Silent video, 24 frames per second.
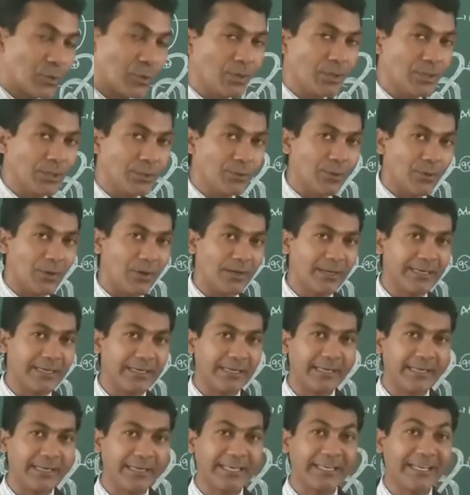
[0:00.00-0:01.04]
told you
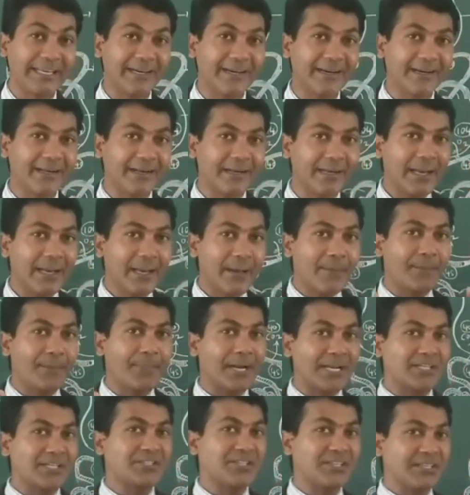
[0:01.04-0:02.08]
already here,
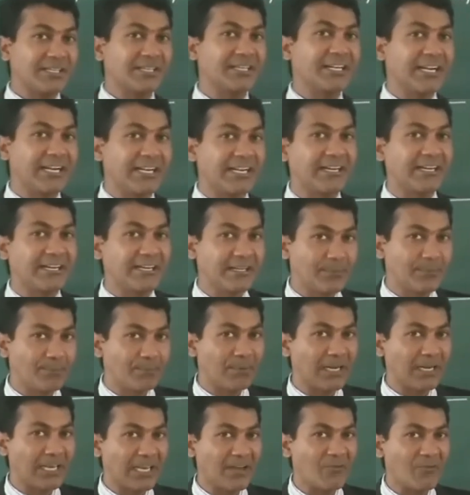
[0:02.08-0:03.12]
pressure gradient
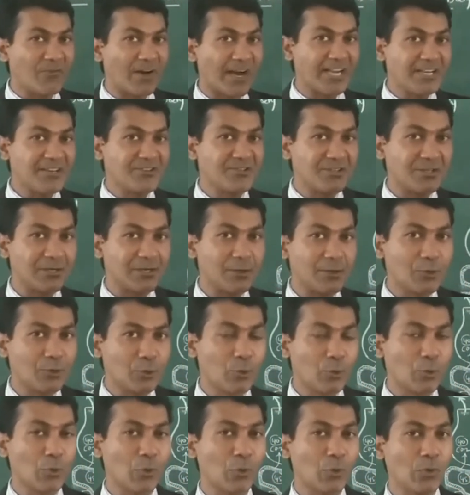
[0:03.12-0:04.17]
play vital
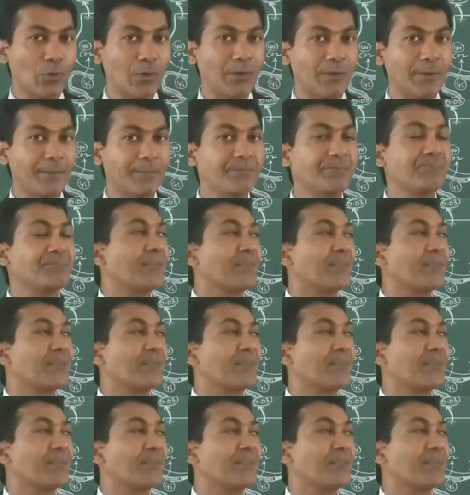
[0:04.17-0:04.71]
role.